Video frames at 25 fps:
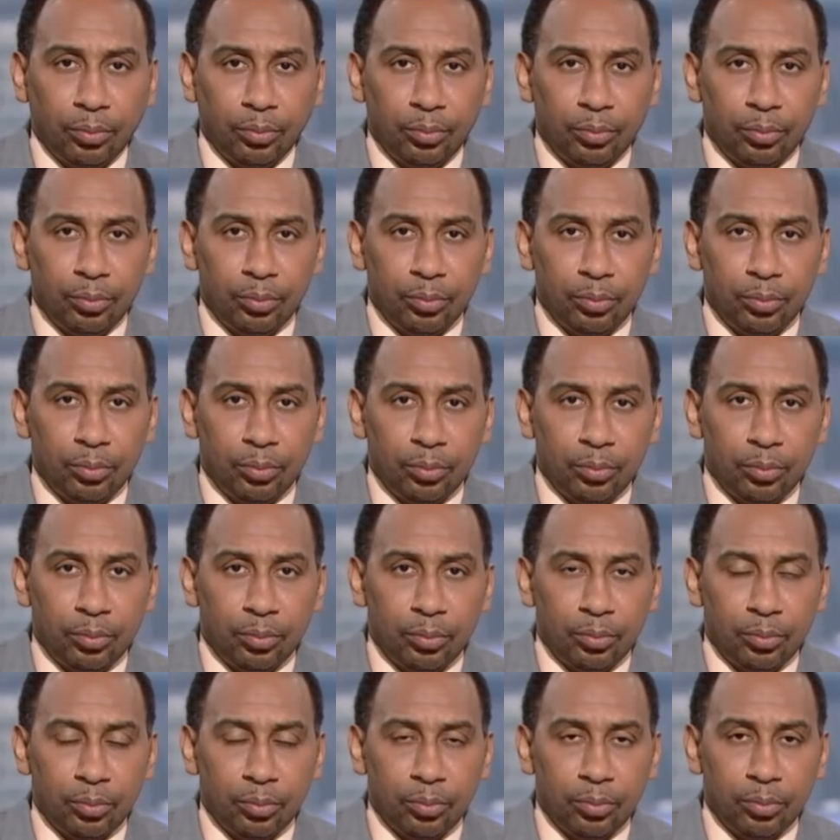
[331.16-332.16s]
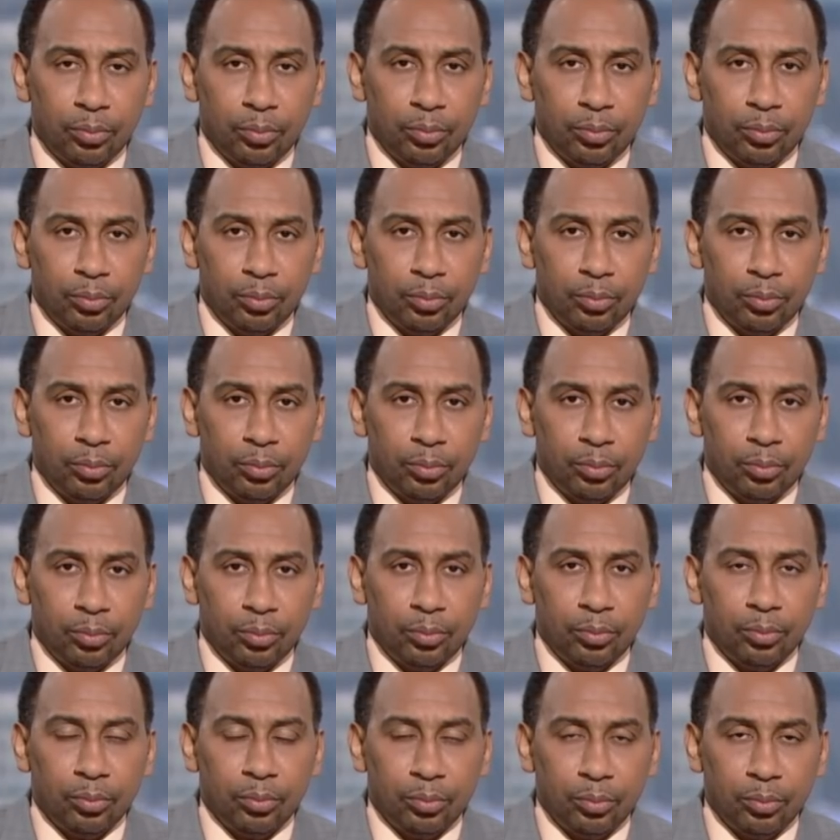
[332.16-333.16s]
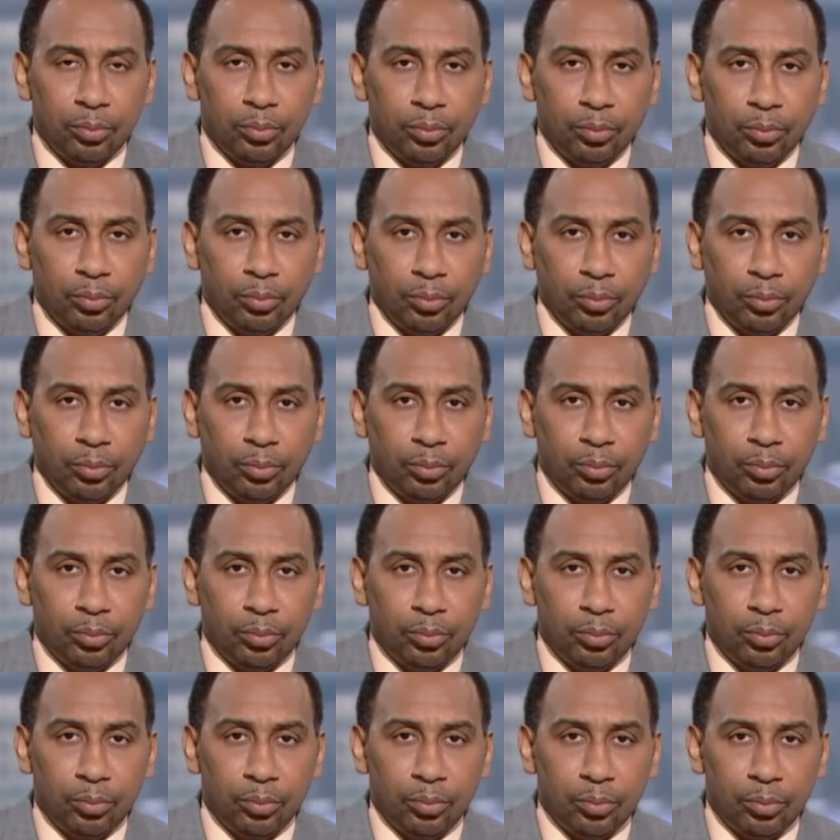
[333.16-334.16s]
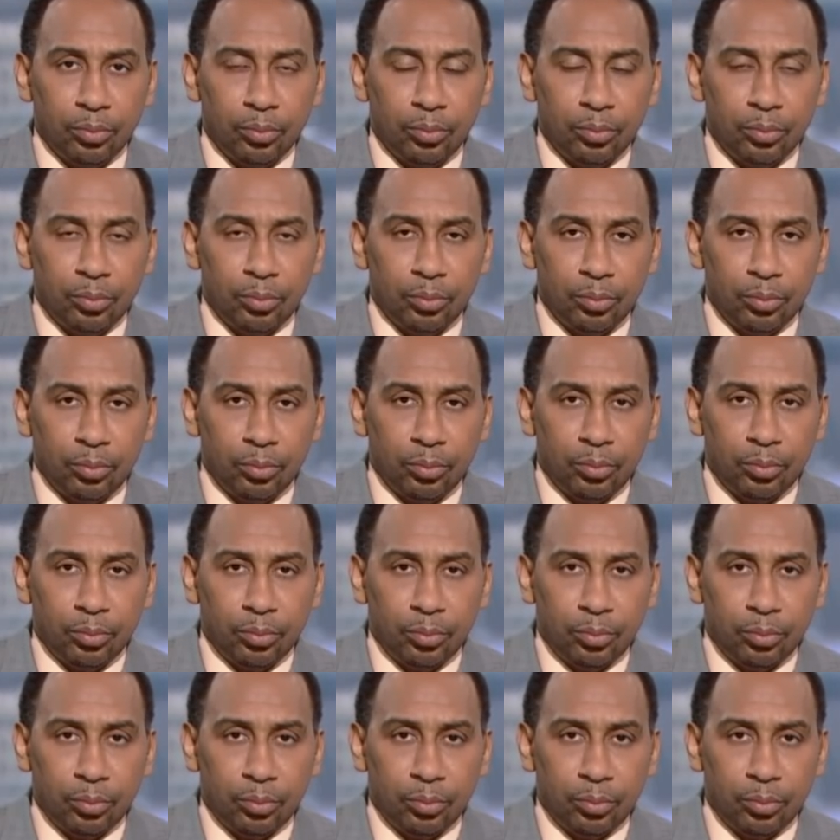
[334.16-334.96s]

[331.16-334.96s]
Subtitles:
(not speaking)